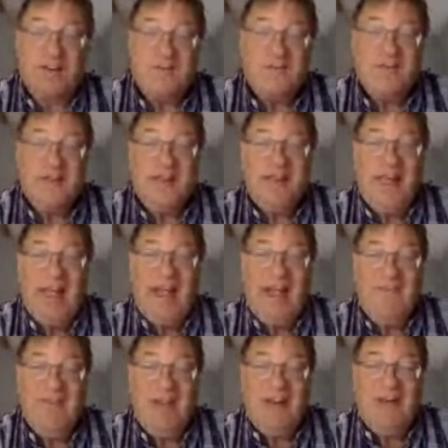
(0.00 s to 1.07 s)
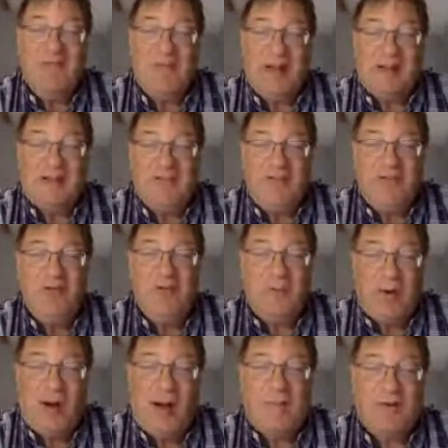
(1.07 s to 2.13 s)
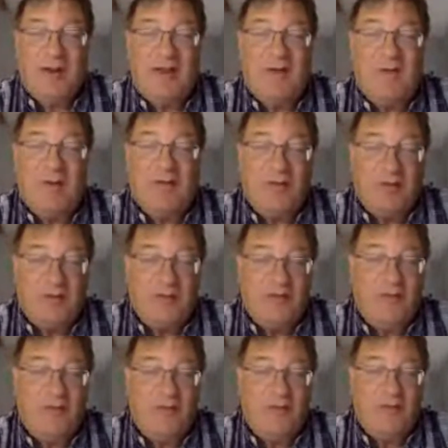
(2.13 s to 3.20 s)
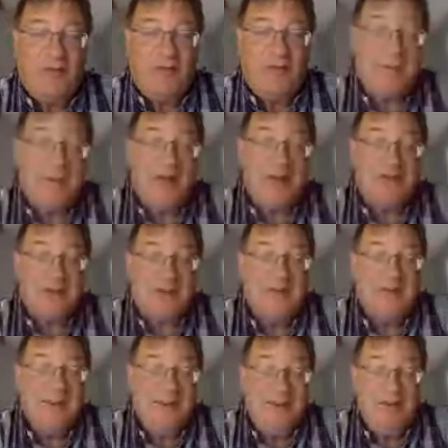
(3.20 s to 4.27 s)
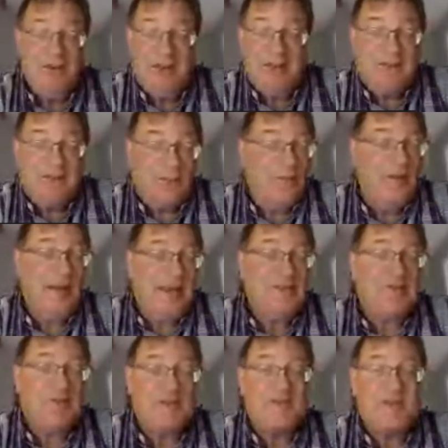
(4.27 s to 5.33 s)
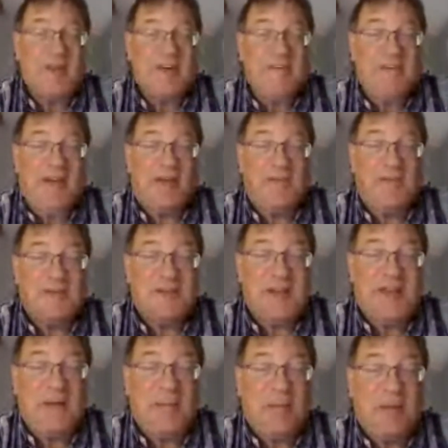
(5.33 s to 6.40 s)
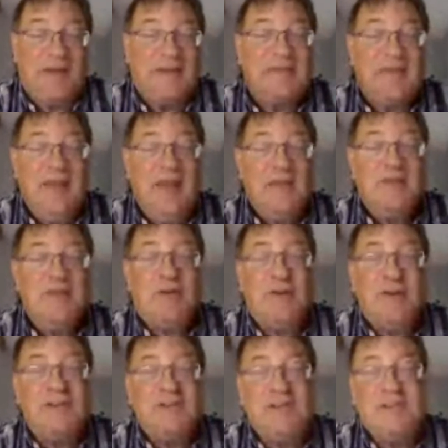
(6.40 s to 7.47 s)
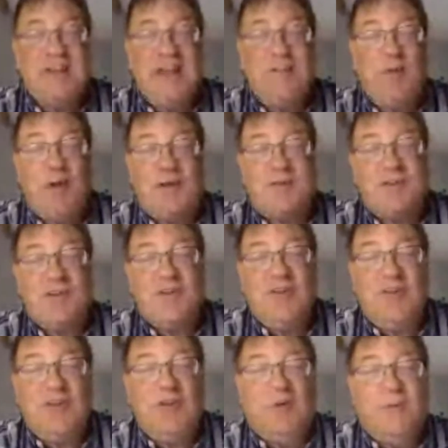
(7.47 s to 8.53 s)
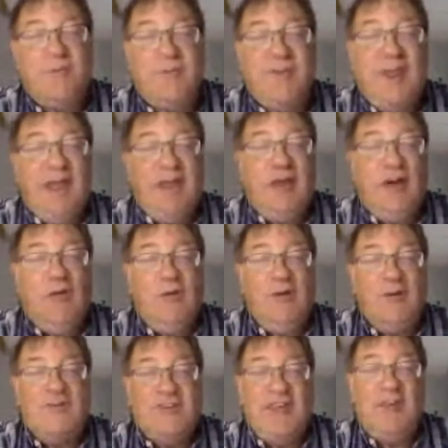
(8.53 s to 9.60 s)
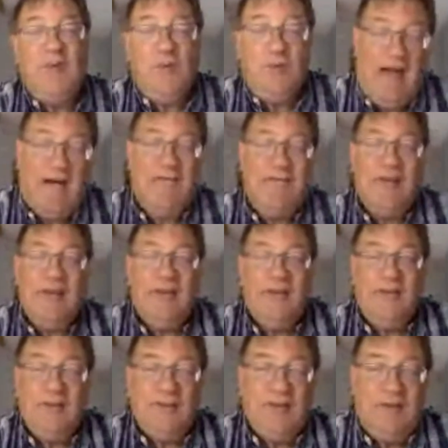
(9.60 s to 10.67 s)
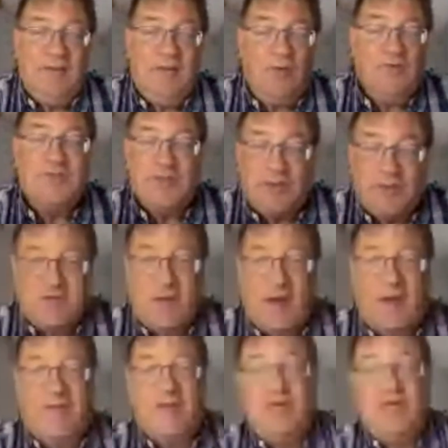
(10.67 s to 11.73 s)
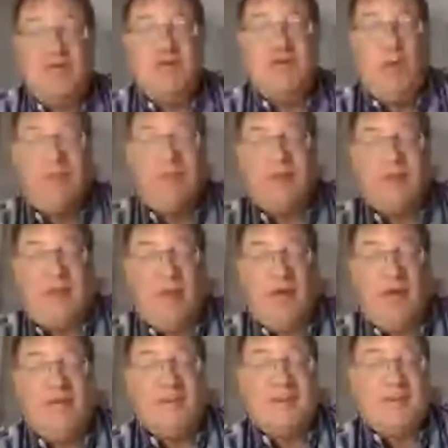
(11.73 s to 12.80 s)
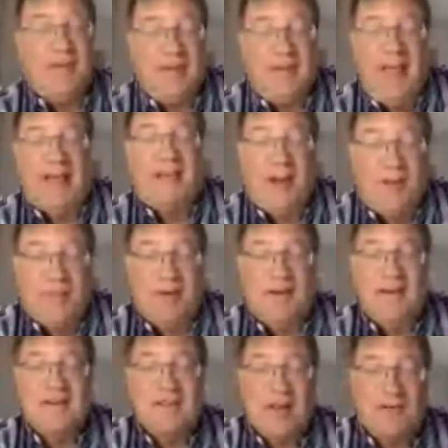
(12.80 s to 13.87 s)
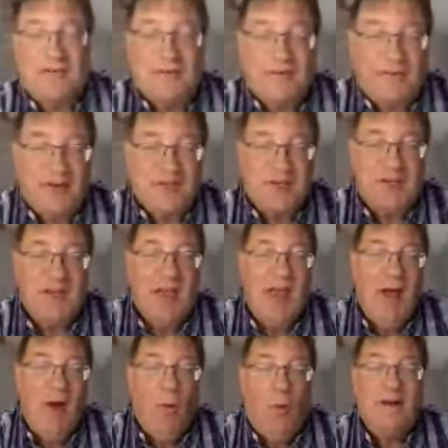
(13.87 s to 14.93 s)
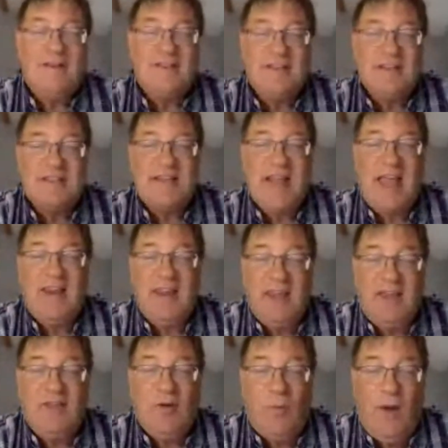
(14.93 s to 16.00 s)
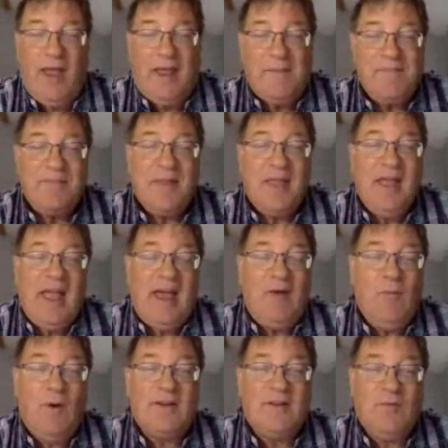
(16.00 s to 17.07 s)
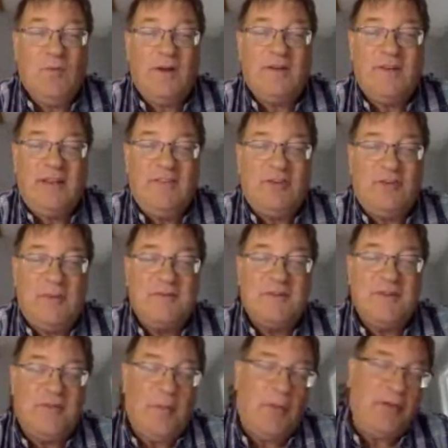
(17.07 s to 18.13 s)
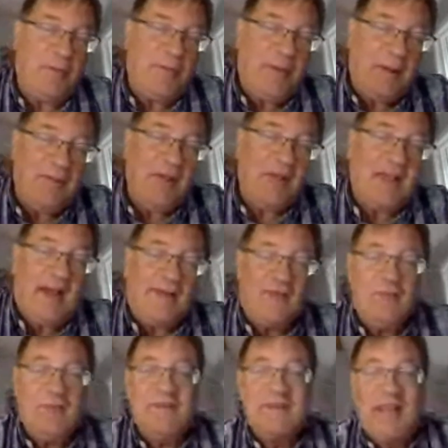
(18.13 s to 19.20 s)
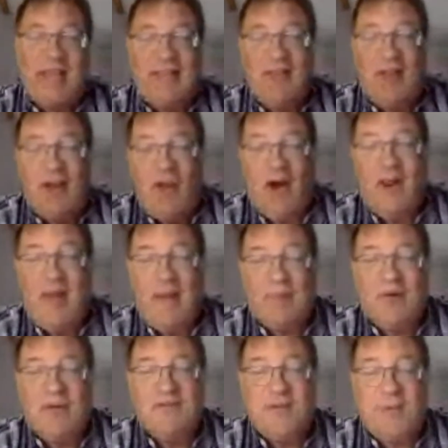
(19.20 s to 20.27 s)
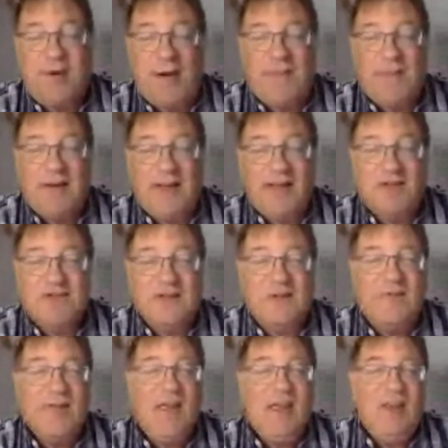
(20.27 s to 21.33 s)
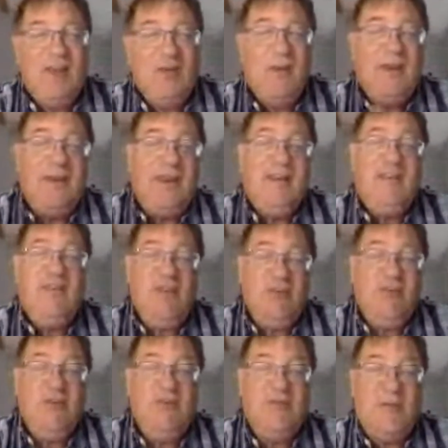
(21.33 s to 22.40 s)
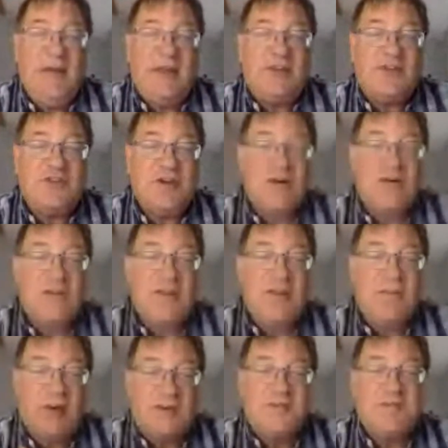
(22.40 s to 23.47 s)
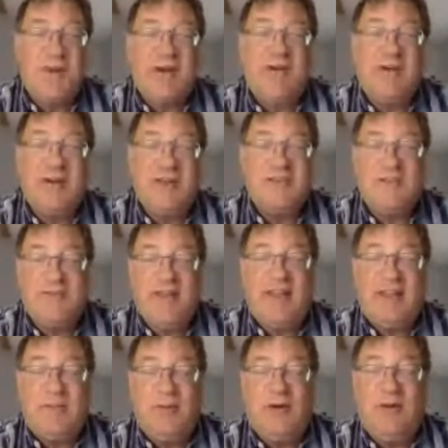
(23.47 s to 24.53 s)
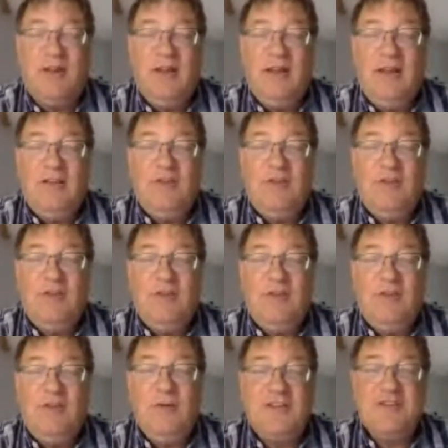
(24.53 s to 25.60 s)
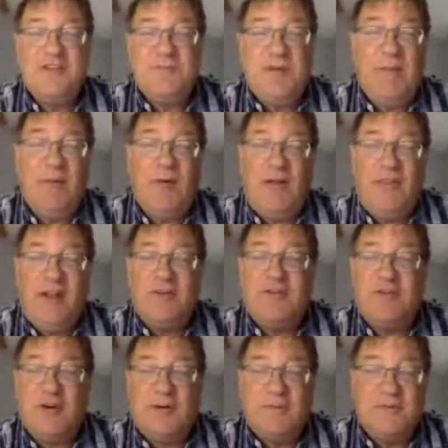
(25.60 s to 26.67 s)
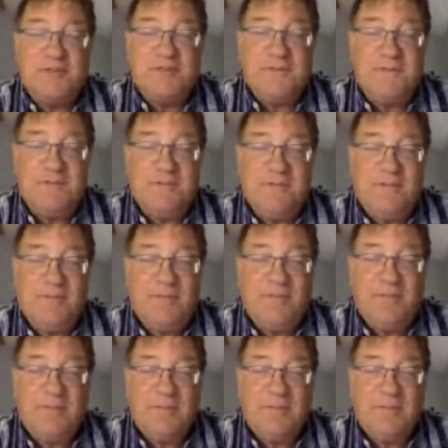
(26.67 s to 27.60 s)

And, and in fact, if you do it properly with full, with full participation, you get some really interesting developments taking place. So, Chris, the same question to you. You know, when you say you, you want to have uh, own source revenues. You want the communities to be economically self-sufficient. What's standing in the way? And what, what in terms of both the public governments and the non-Aboriginal population, do we need to do to make sure that prosperity is available to Indigenous people on their terms?